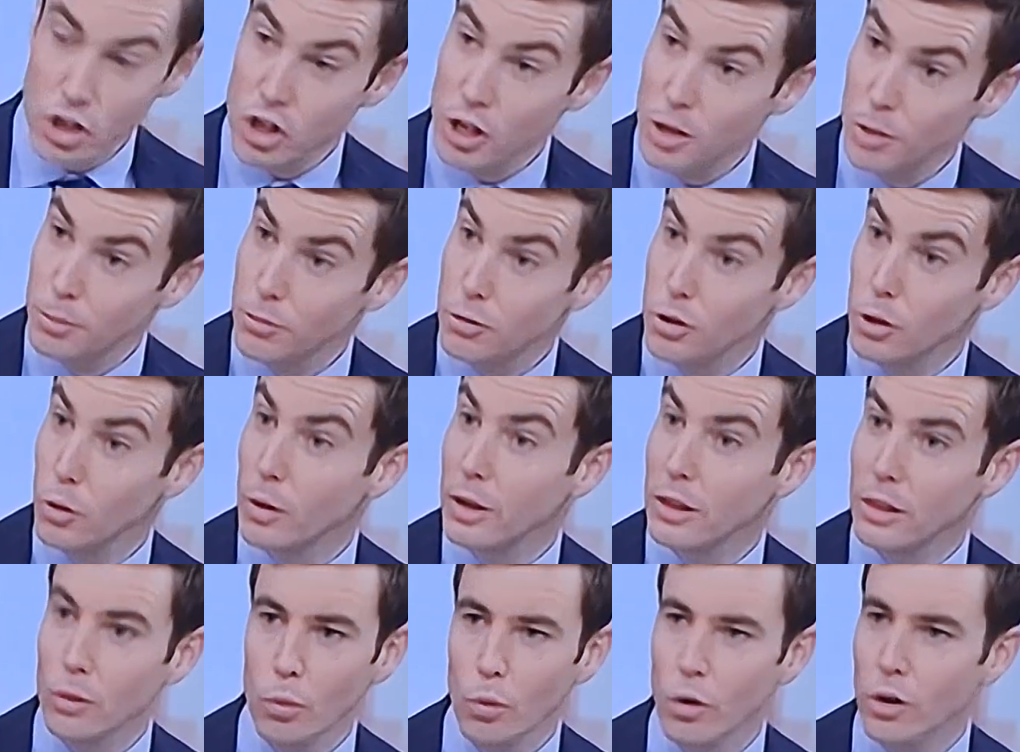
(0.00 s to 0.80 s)
A ship
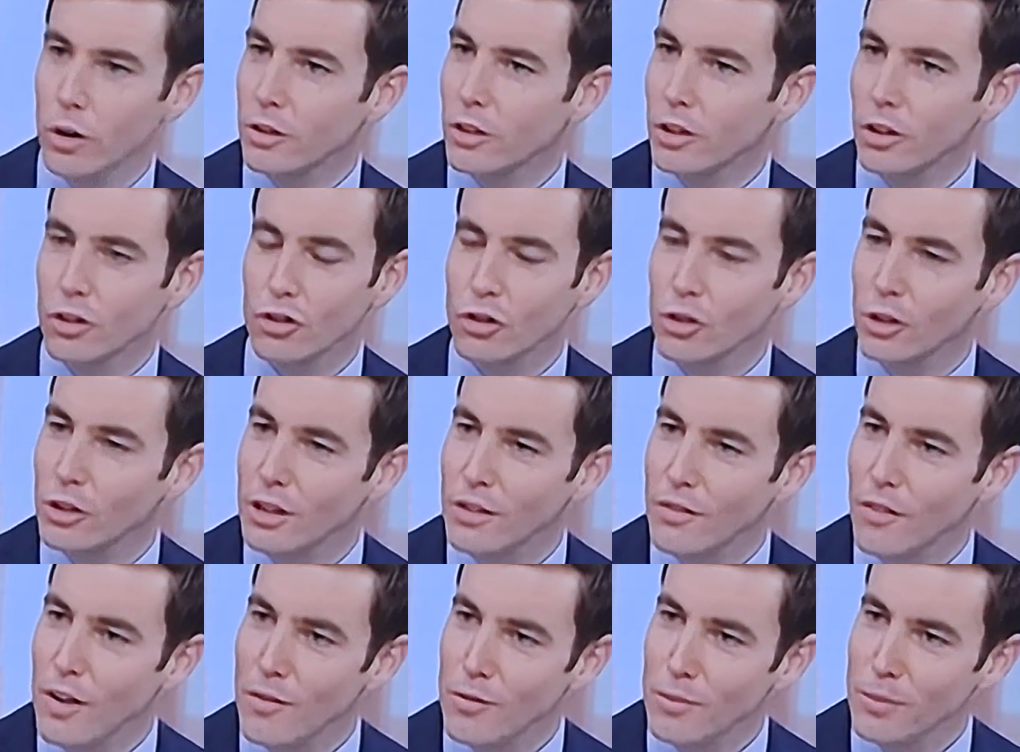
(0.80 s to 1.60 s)
doing the work that it shouldn't
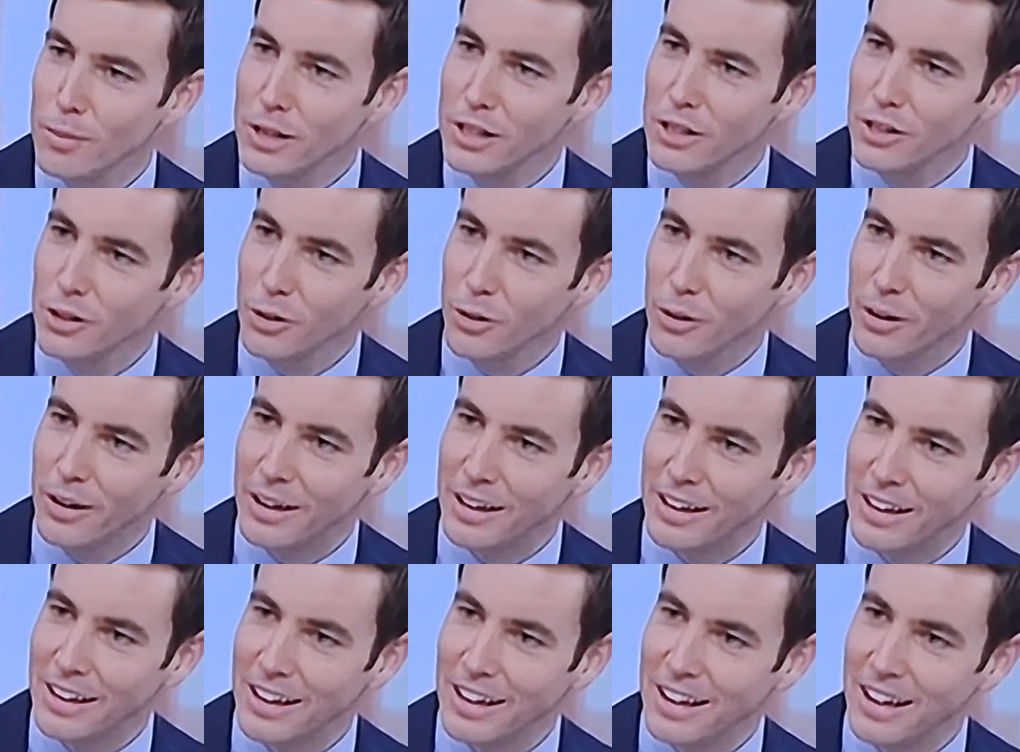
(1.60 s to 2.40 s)
have even been
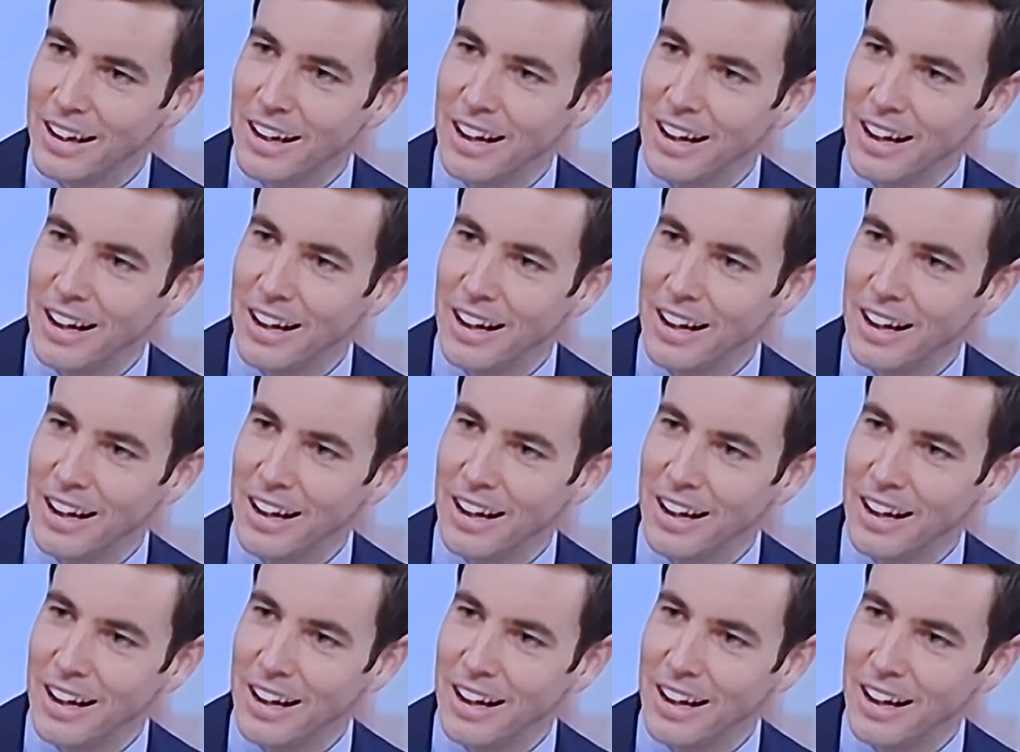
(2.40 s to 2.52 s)
doing.